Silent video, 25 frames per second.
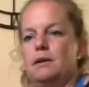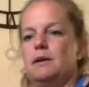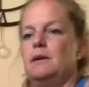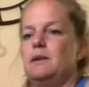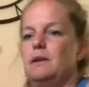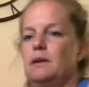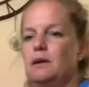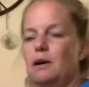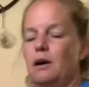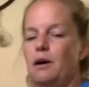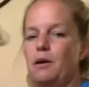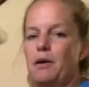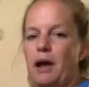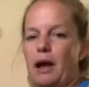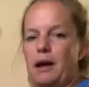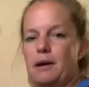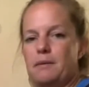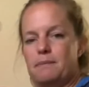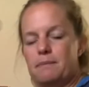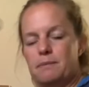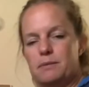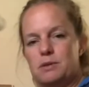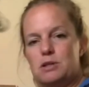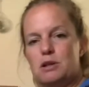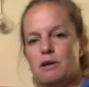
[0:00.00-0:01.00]
Okay,
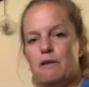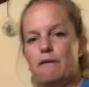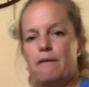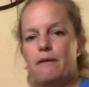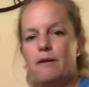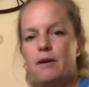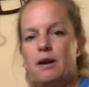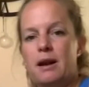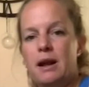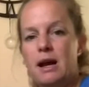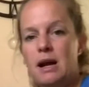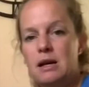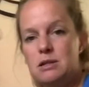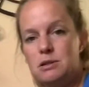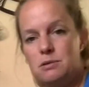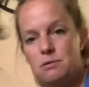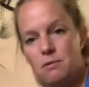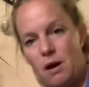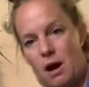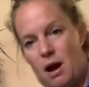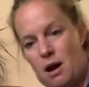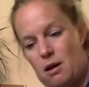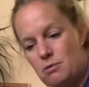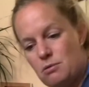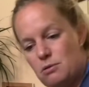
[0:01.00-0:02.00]
so for the next
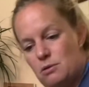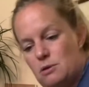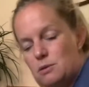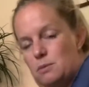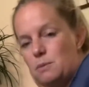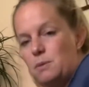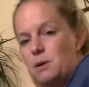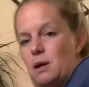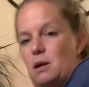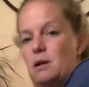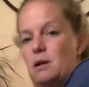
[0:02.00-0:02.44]
round, we're gonna